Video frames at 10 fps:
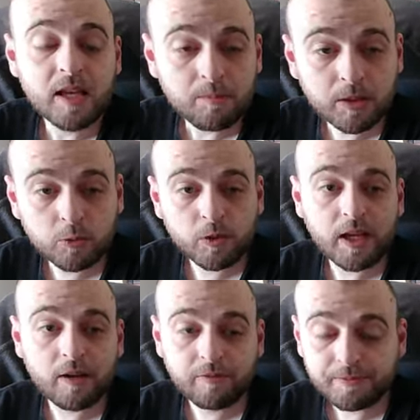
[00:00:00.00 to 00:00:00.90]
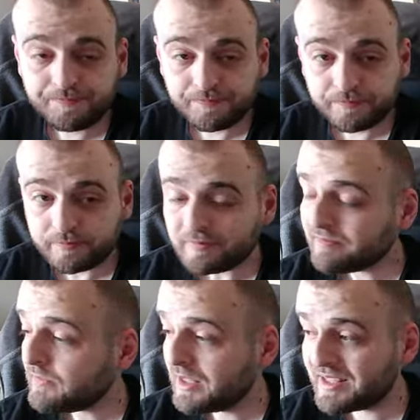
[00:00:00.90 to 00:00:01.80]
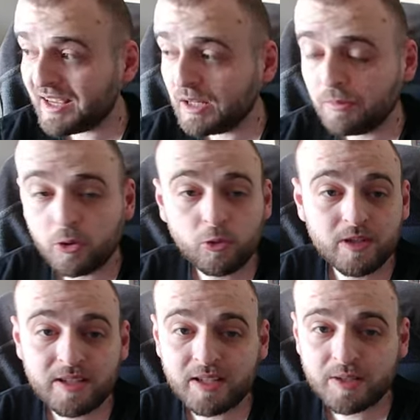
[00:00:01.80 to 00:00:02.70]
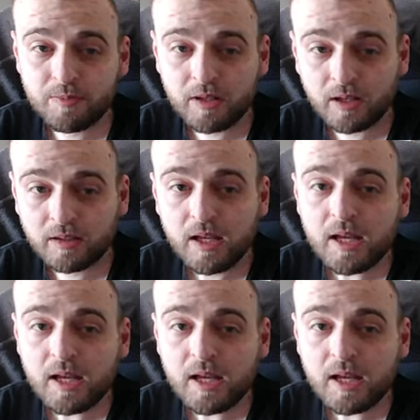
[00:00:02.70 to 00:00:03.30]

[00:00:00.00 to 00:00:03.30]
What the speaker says: but we have Saliba, who is 6 million,